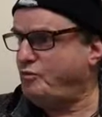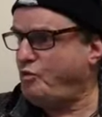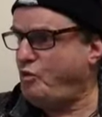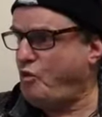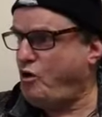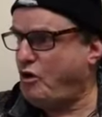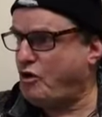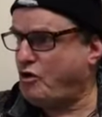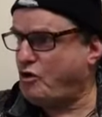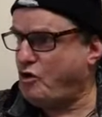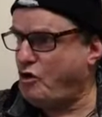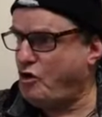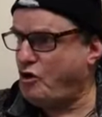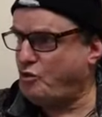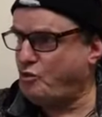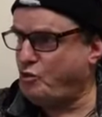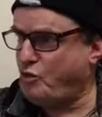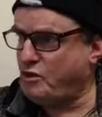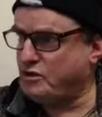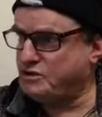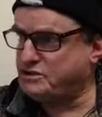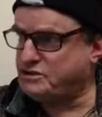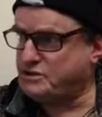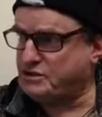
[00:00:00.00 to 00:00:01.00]
What God
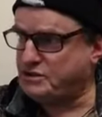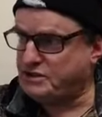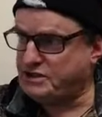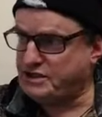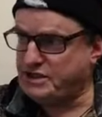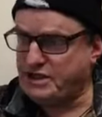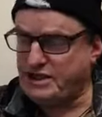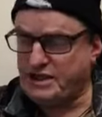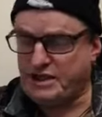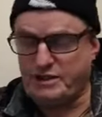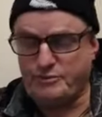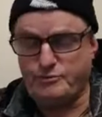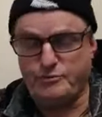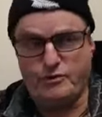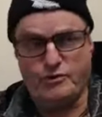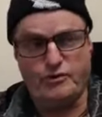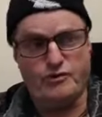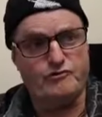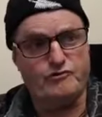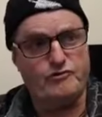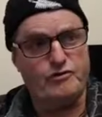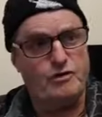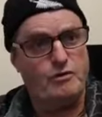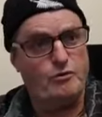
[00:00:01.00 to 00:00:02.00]
wants to keep
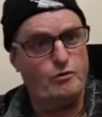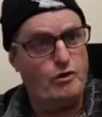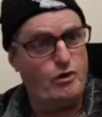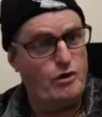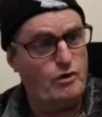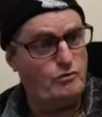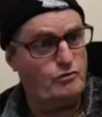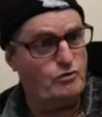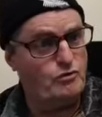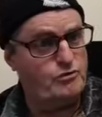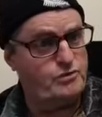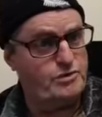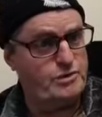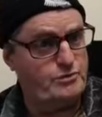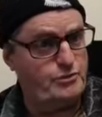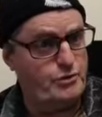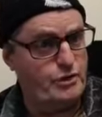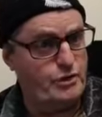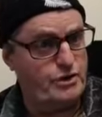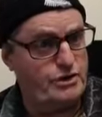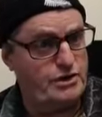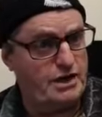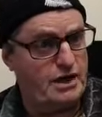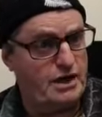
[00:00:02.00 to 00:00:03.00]
from what will be
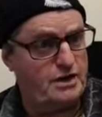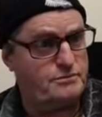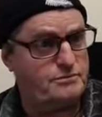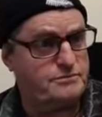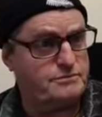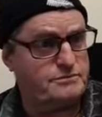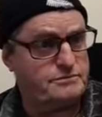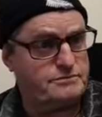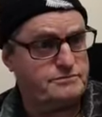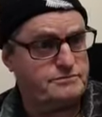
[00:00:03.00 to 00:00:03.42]
burned up.